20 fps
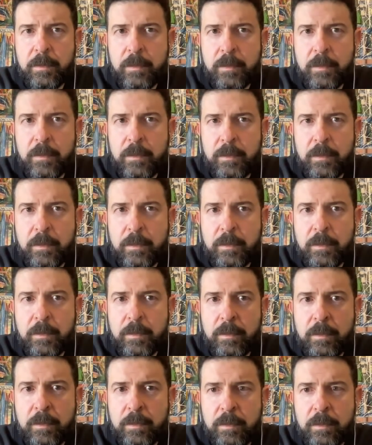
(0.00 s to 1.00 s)

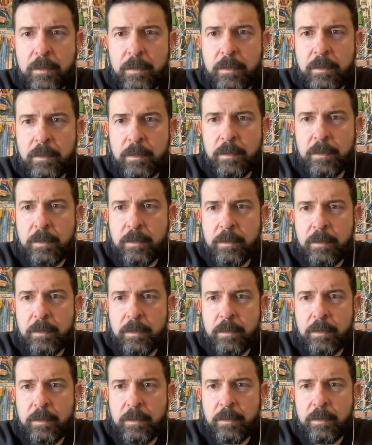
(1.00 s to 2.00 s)

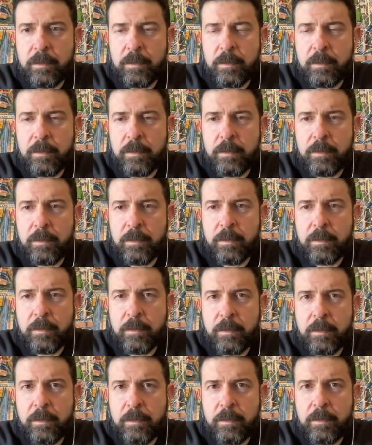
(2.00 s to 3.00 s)

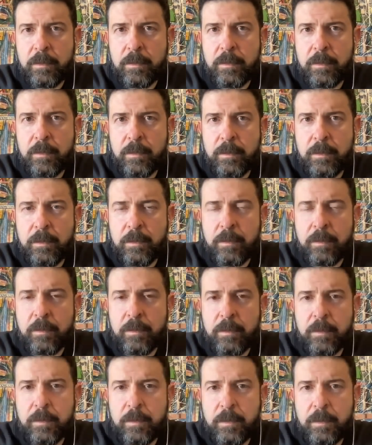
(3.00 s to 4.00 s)

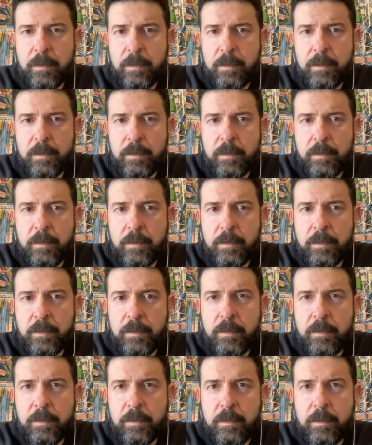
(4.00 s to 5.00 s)

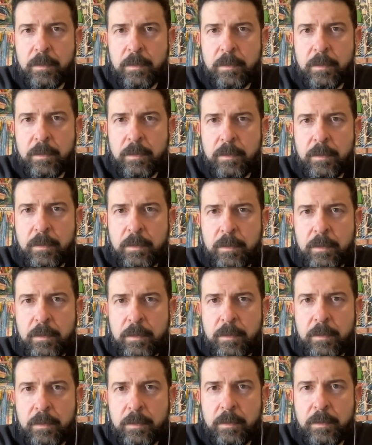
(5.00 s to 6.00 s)

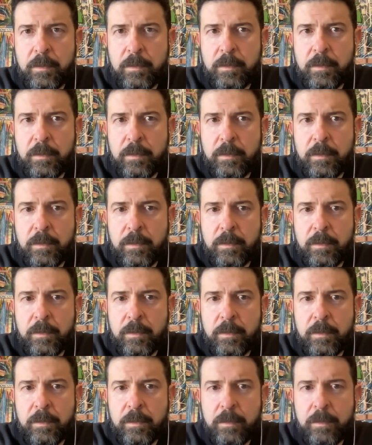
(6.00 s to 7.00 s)

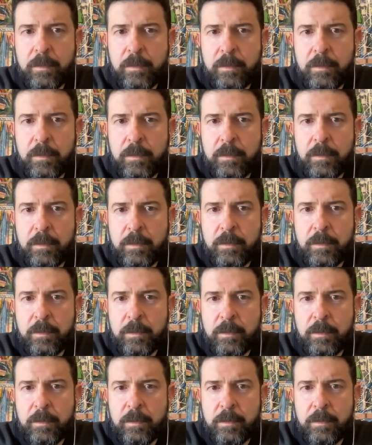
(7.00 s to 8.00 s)
[no speech]